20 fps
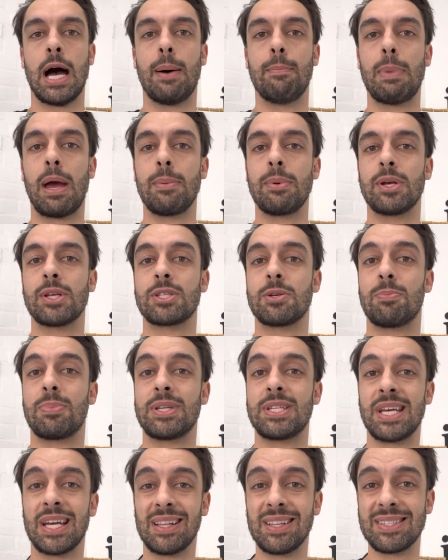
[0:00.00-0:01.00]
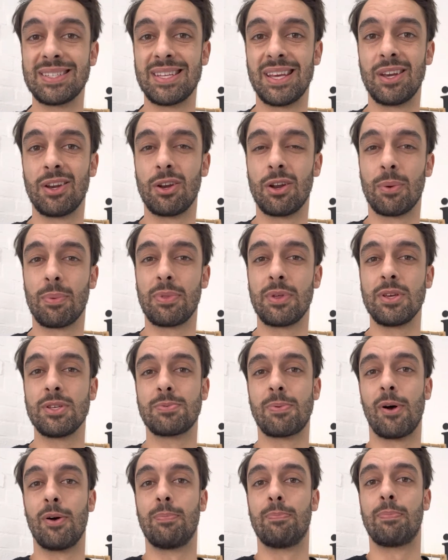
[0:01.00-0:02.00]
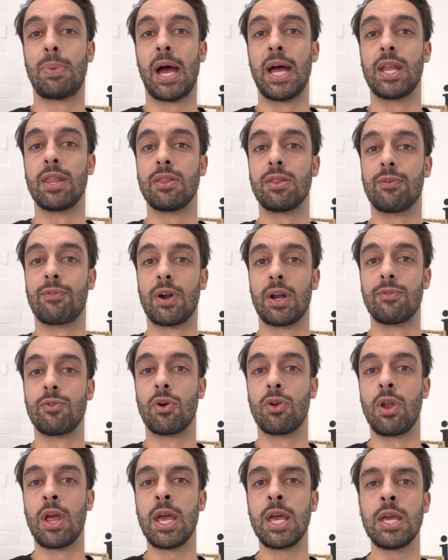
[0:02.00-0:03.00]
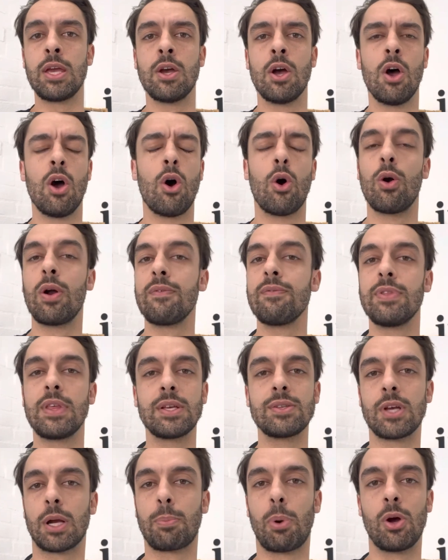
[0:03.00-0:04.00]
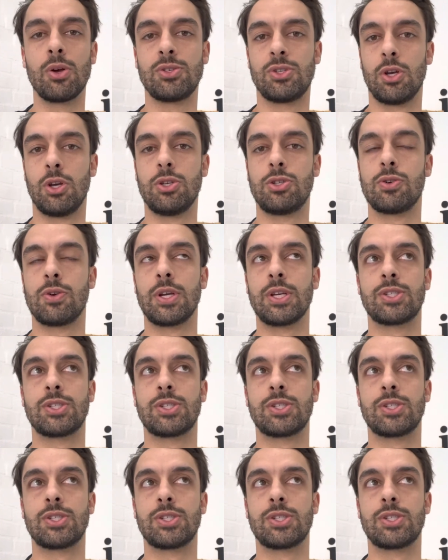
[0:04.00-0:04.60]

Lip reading: maybe it's a patella tendinopathy, so pain at the front of your knee, or even things like post-surgery.